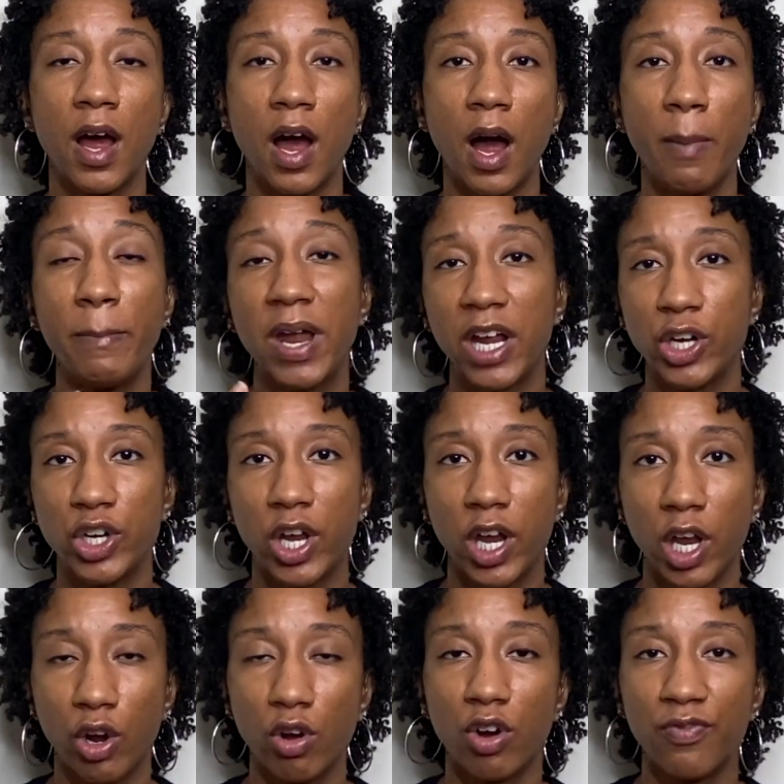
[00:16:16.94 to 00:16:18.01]
making your
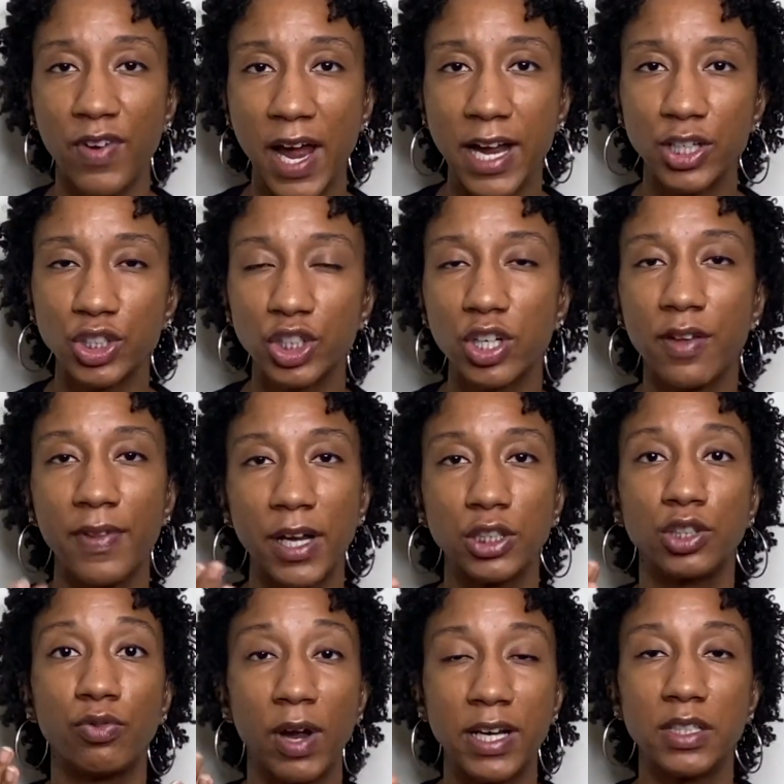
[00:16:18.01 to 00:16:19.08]
hair grow faster, and
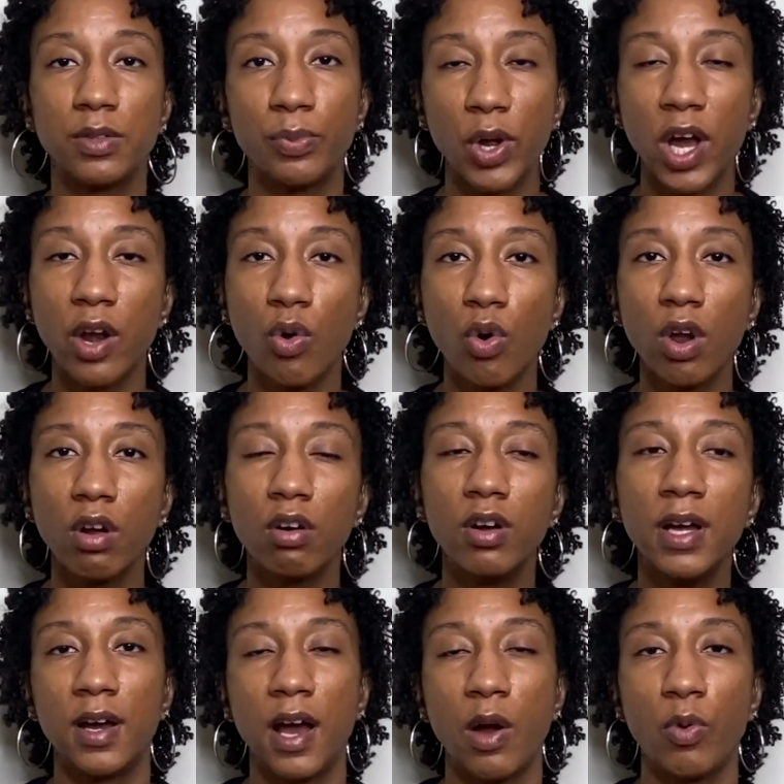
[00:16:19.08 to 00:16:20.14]
that's rice bran oil.
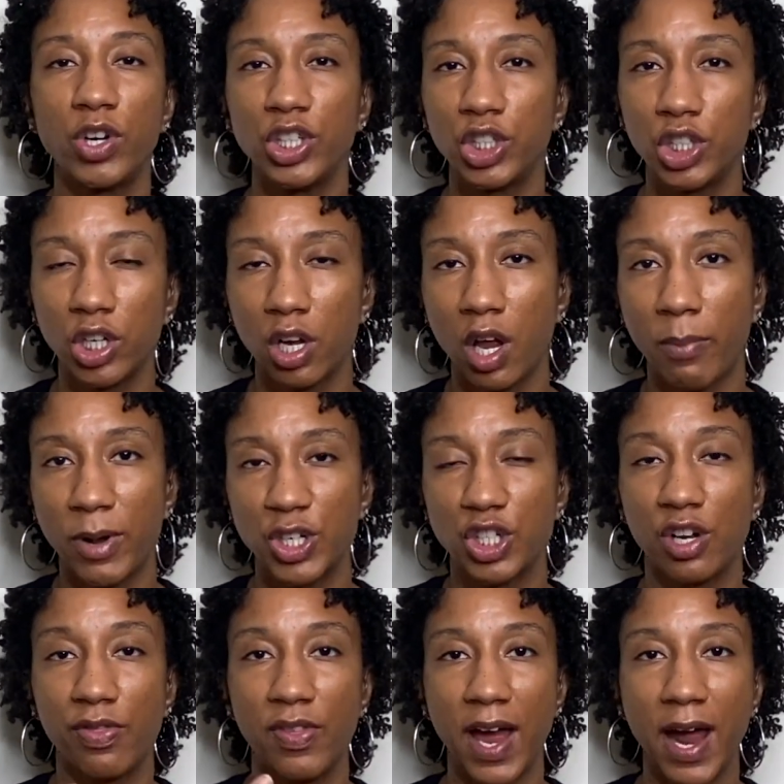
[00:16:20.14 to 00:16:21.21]
I wasn't sure how much
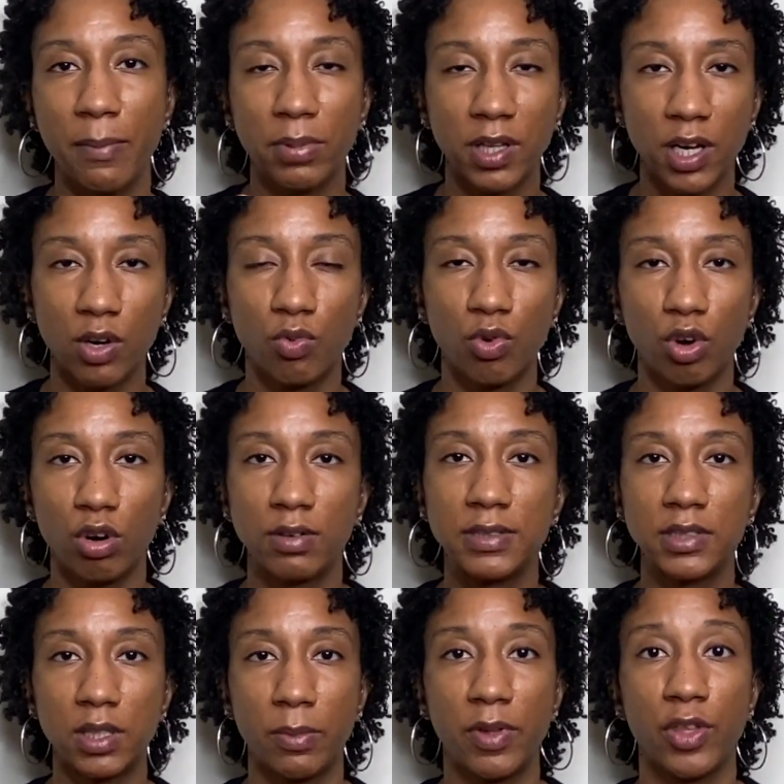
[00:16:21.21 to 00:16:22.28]
that played a role in
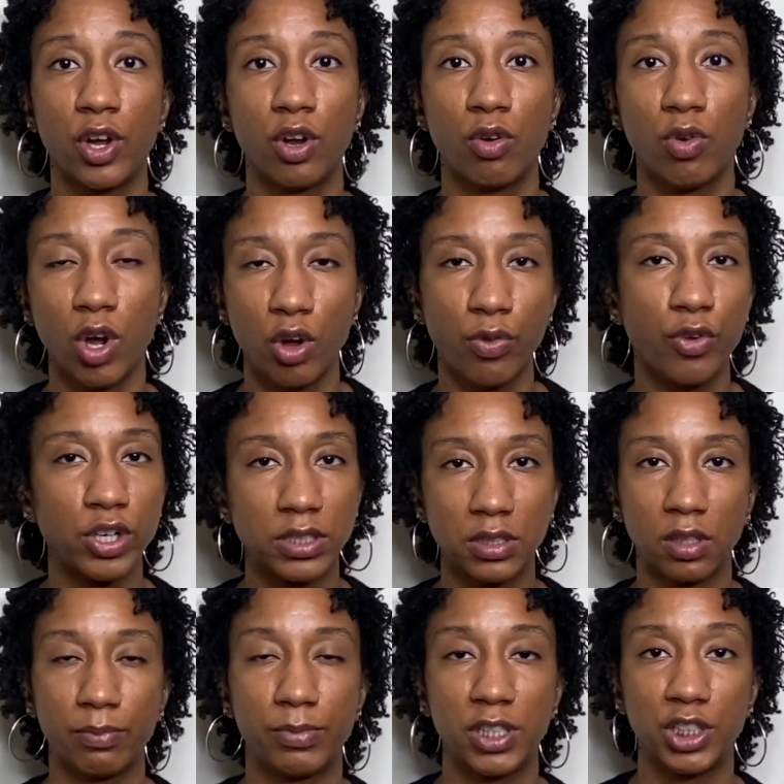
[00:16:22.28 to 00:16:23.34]
some of the growth or
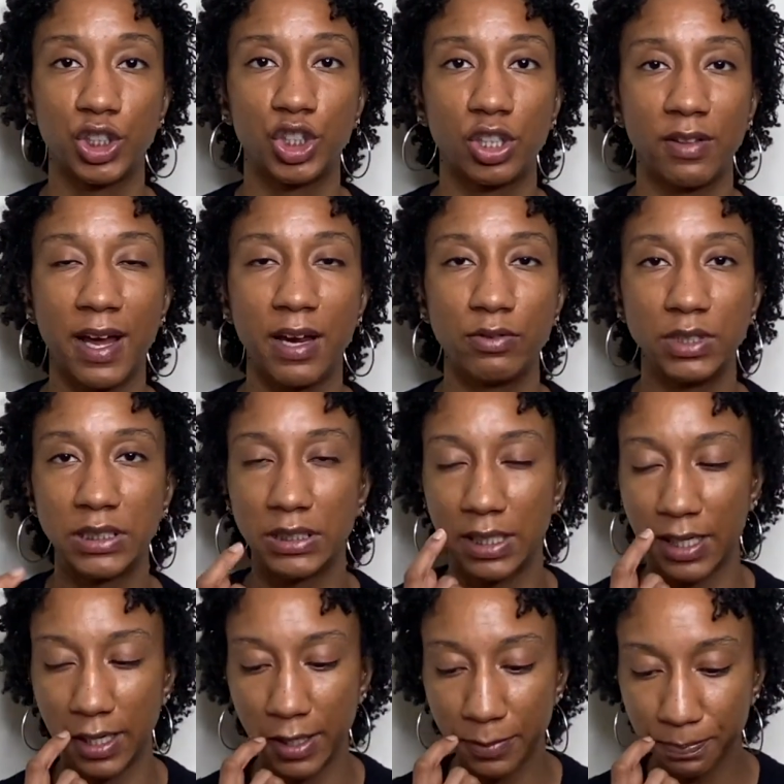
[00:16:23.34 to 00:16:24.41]
slippage that I was
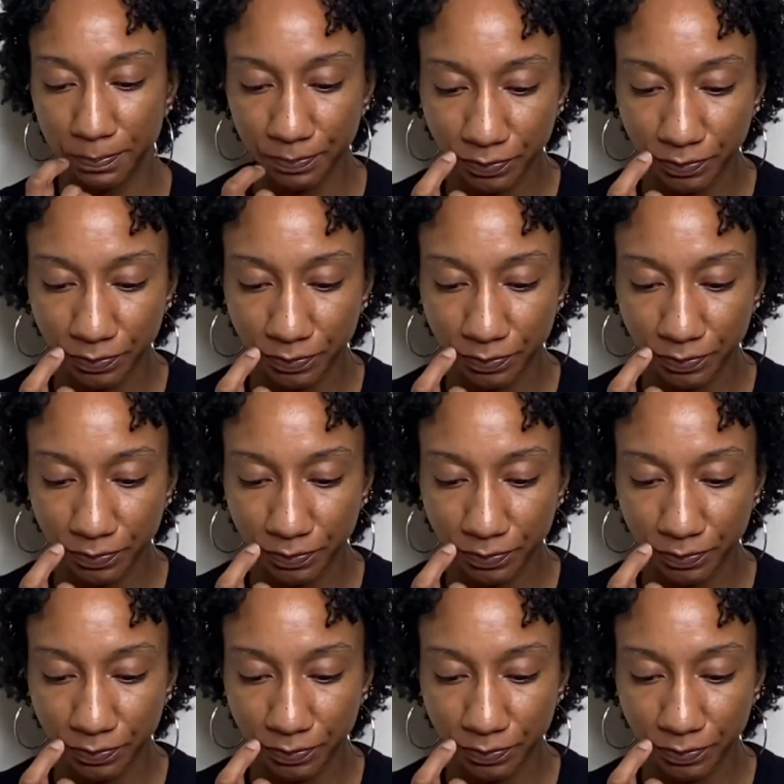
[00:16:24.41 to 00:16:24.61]
seeing.